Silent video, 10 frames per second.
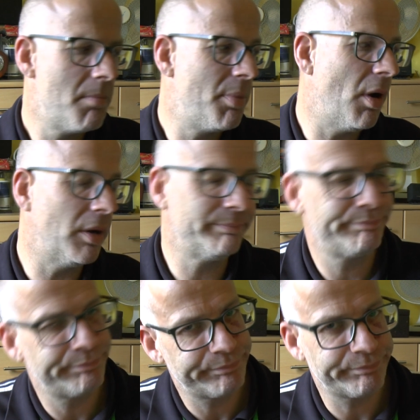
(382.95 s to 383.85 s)
But
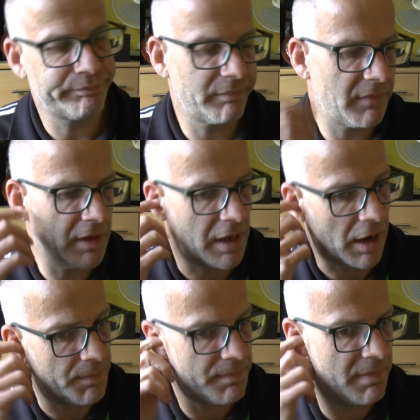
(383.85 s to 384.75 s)

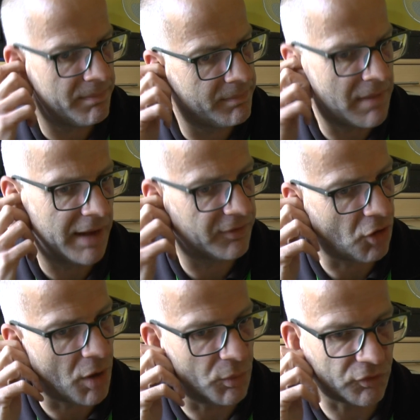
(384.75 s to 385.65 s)
that
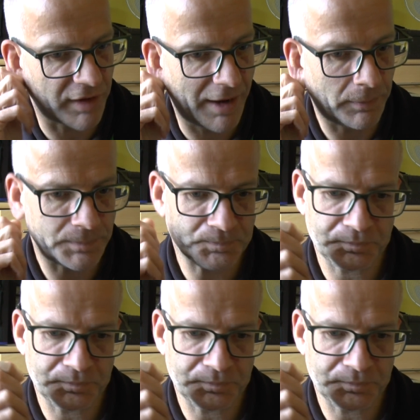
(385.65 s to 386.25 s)
time will tell.